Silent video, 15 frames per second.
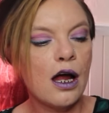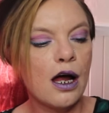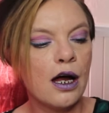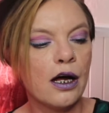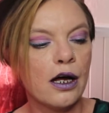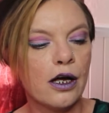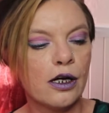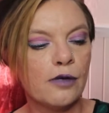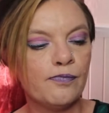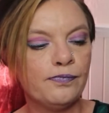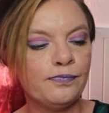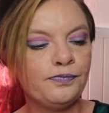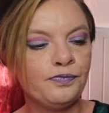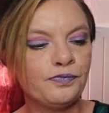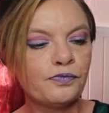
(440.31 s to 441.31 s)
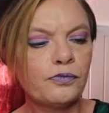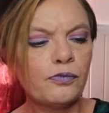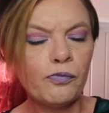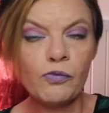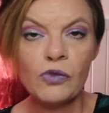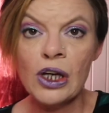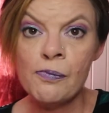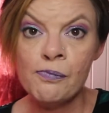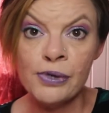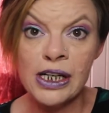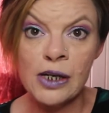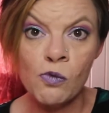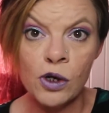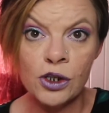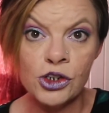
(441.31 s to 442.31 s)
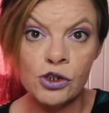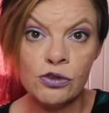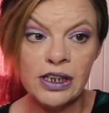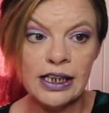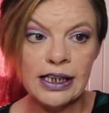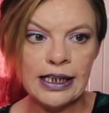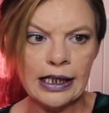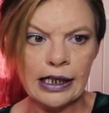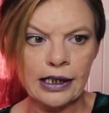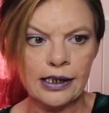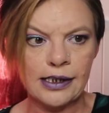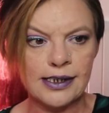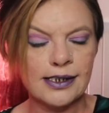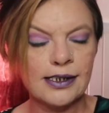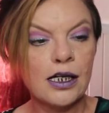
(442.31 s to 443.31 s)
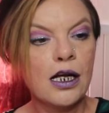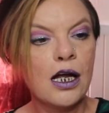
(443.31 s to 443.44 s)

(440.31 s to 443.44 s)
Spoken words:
but it was really nice.